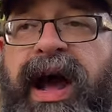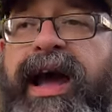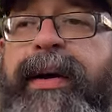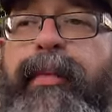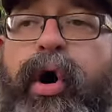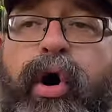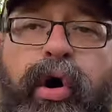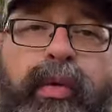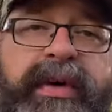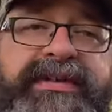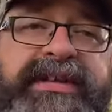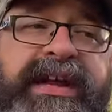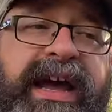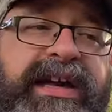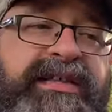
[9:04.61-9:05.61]
I am always
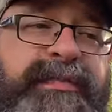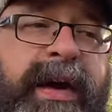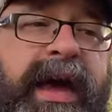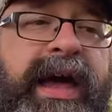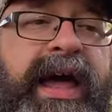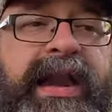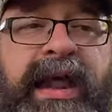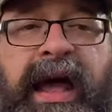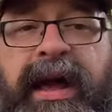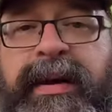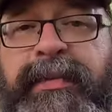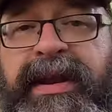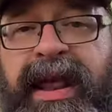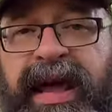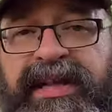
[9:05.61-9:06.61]
an expat and I
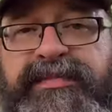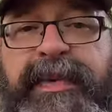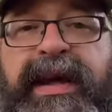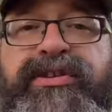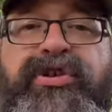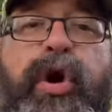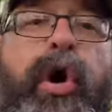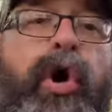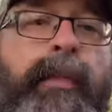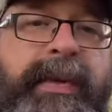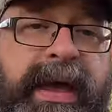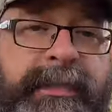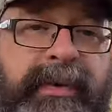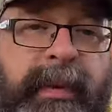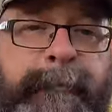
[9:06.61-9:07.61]
am an expat to all
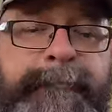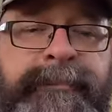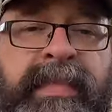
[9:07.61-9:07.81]
people.